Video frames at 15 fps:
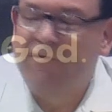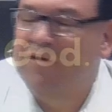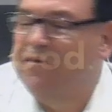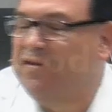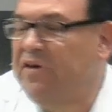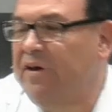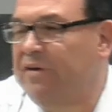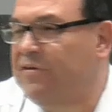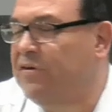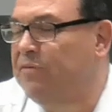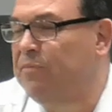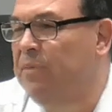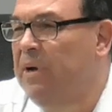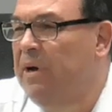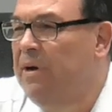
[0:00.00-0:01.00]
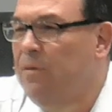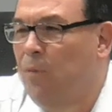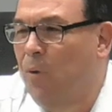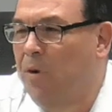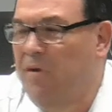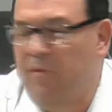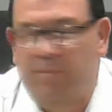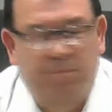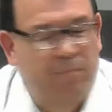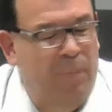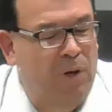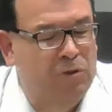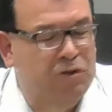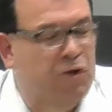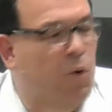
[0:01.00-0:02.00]
6 is one of the
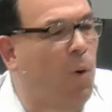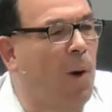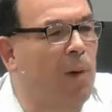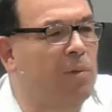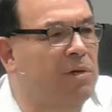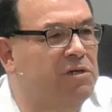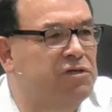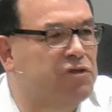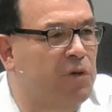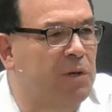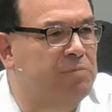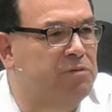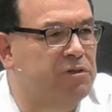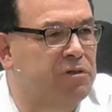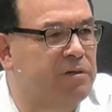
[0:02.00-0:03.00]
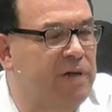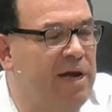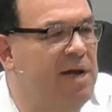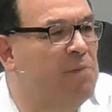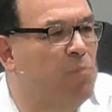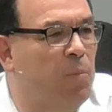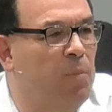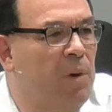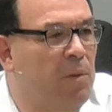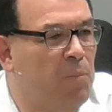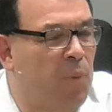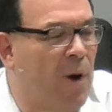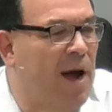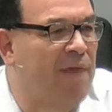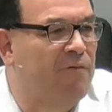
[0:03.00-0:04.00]
most quoted scripture in
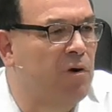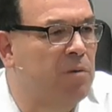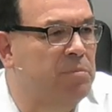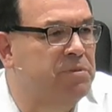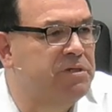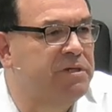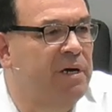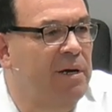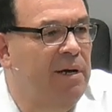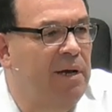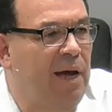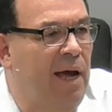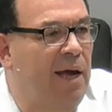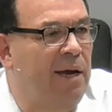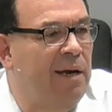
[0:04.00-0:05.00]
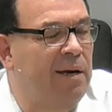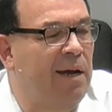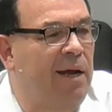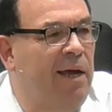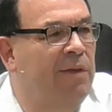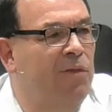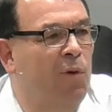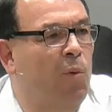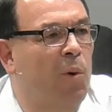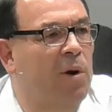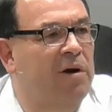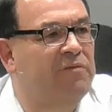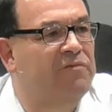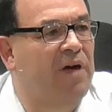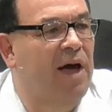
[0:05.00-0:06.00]
Proverbs and in the Word
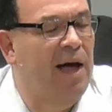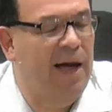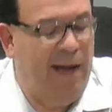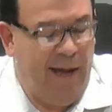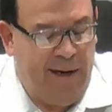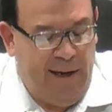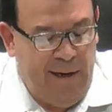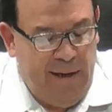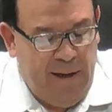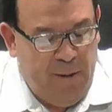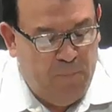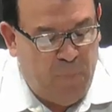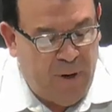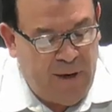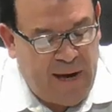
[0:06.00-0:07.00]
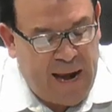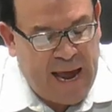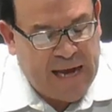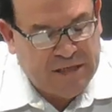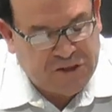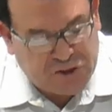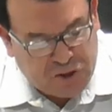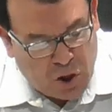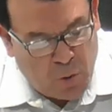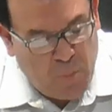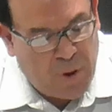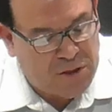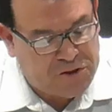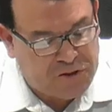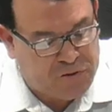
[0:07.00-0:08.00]
of God, but it has so
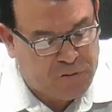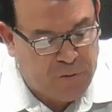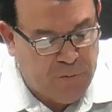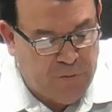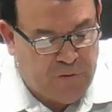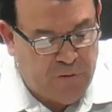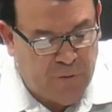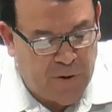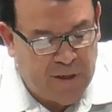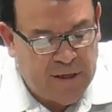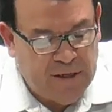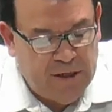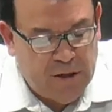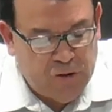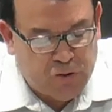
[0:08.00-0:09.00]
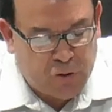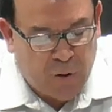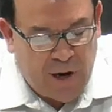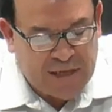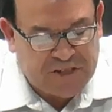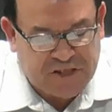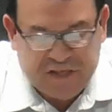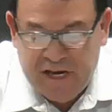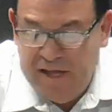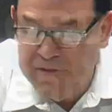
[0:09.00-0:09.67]
much truth to it. Trust in the